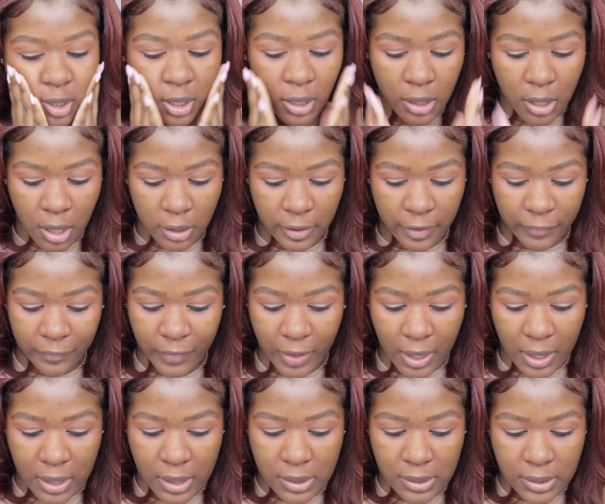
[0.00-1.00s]
good on the
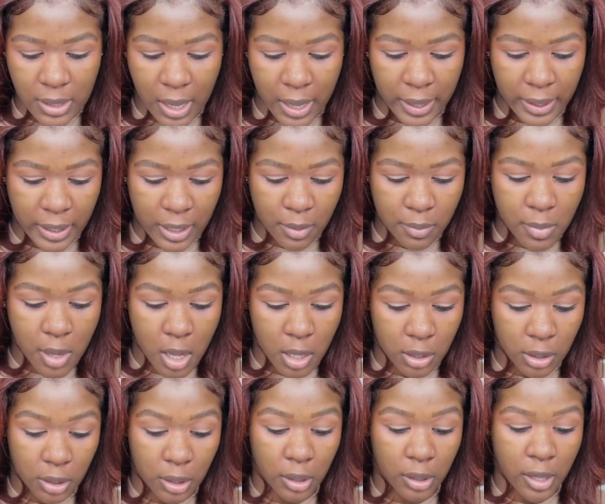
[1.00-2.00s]
face. I am
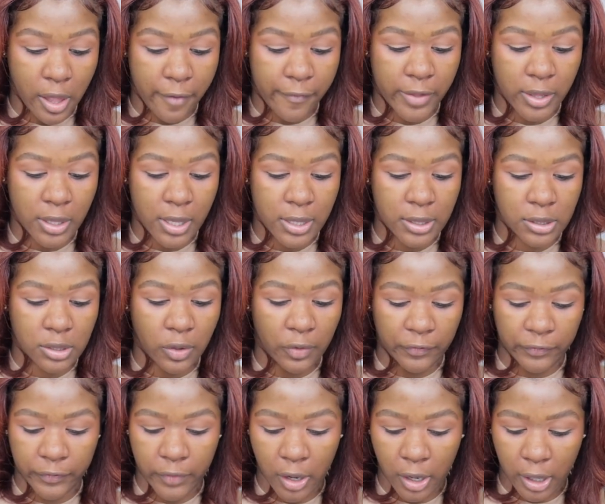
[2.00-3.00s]
loving this so
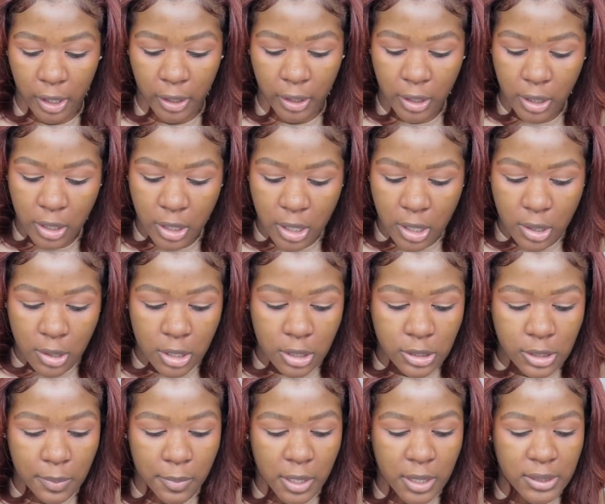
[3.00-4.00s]
far. So
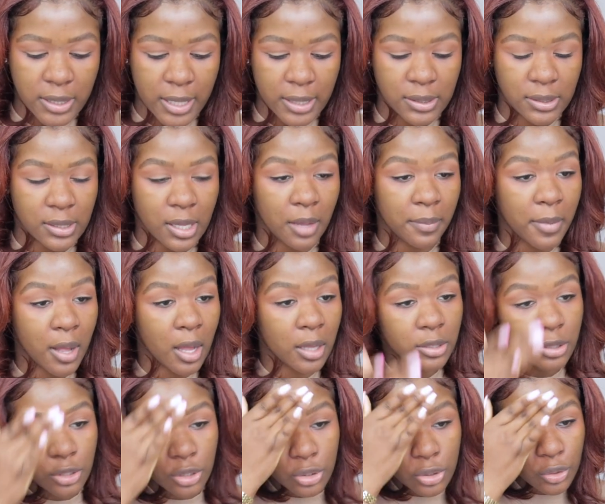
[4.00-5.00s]
I'm gonna take some
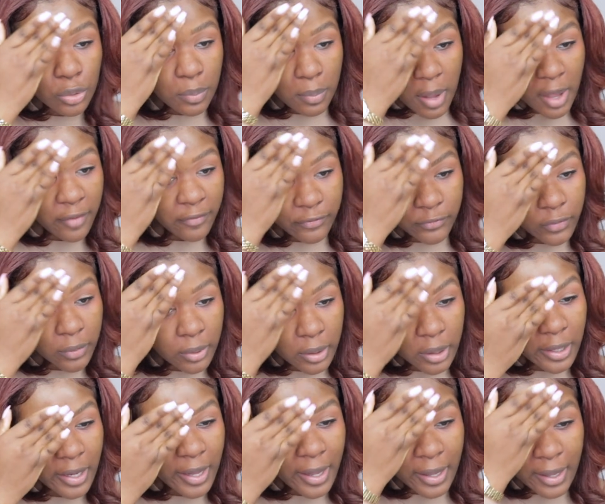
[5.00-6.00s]
onto my
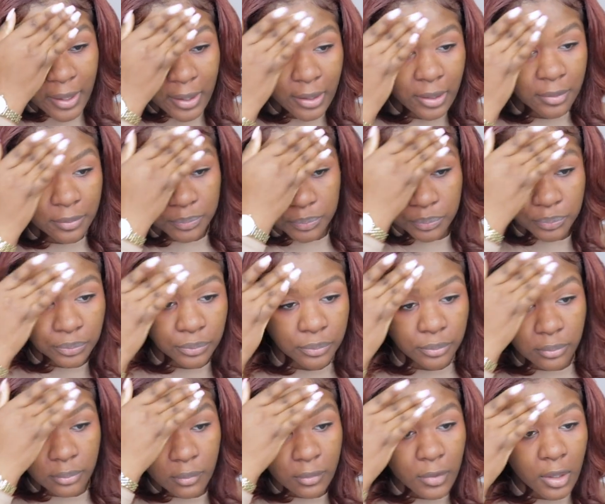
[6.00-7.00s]
forehead
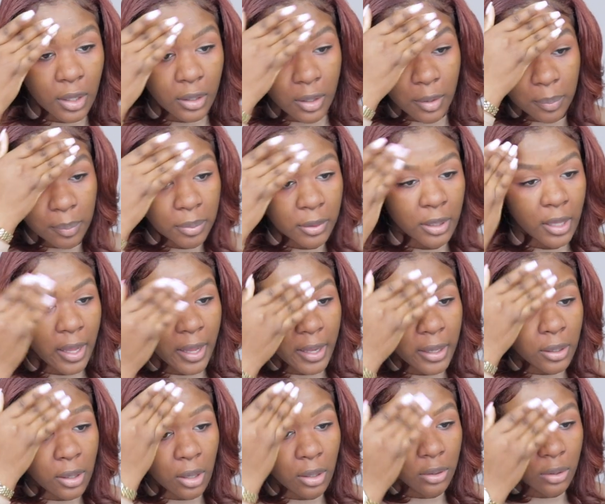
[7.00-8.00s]
and apply
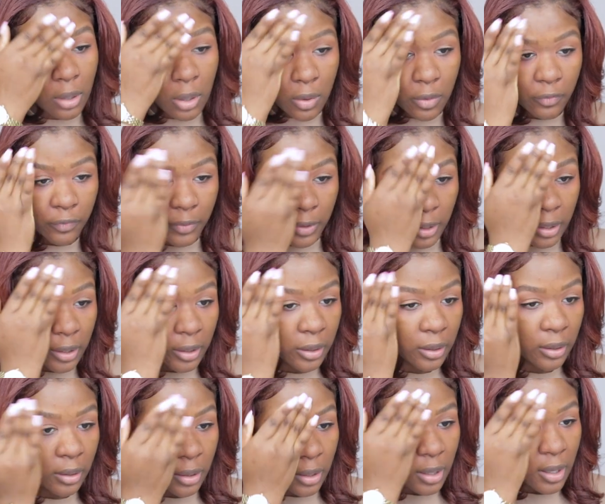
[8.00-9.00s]
it all
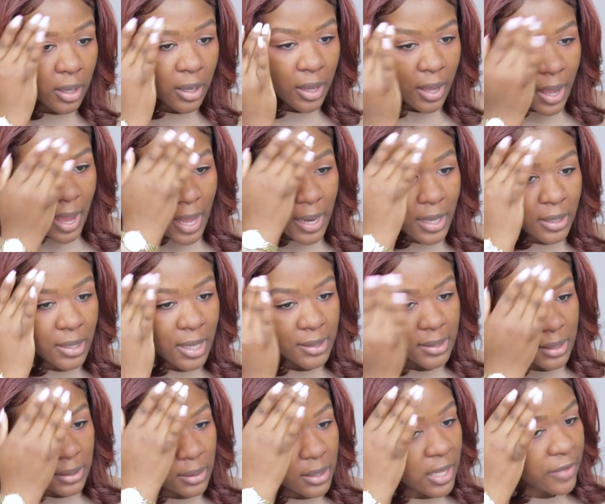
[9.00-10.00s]
over. And it
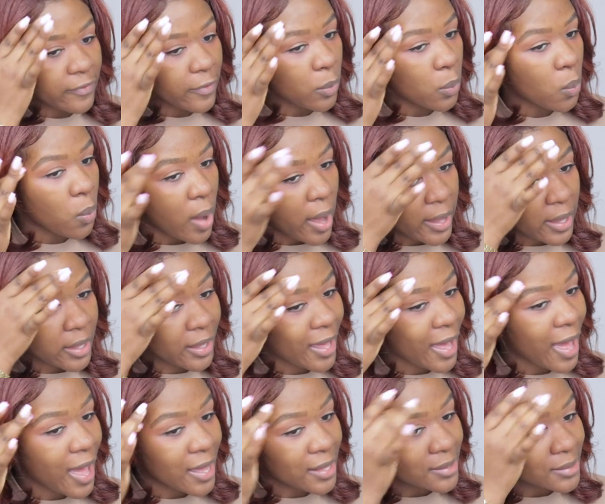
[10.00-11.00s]
doesn't leave a white
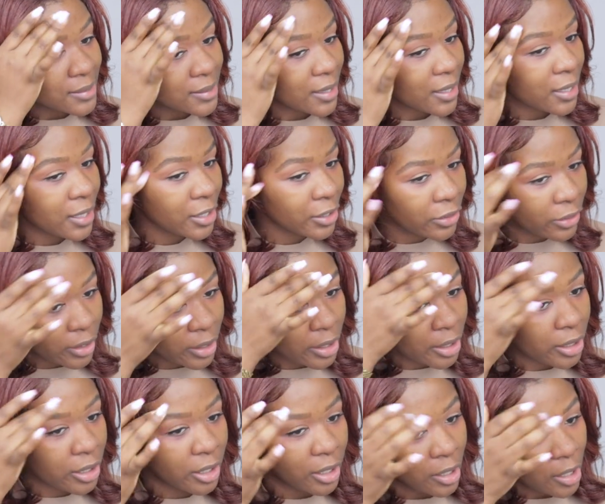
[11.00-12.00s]
cast
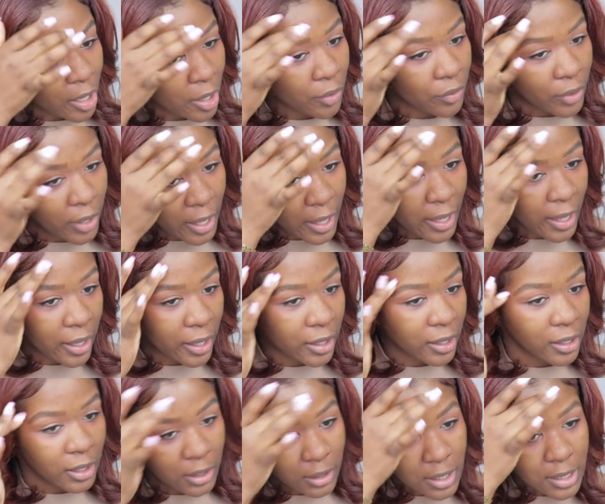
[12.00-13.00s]
either,
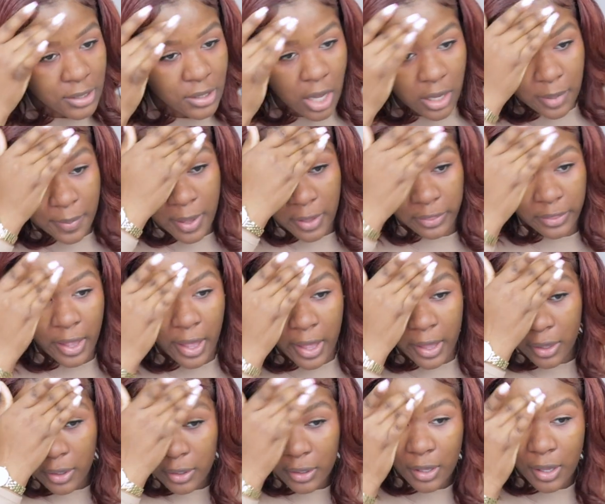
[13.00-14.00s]
okay? Let's talk about
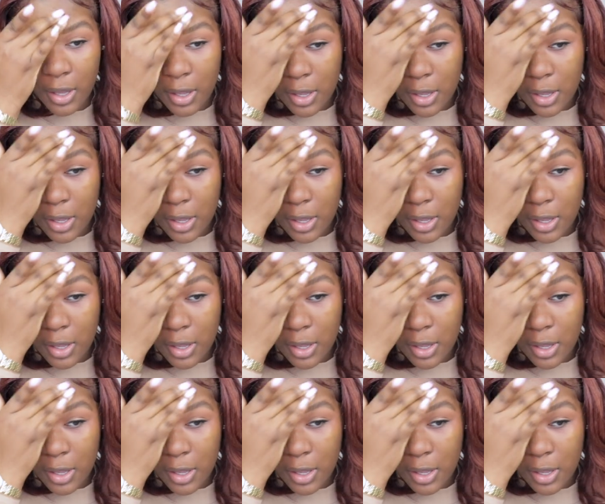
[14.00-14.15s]
that.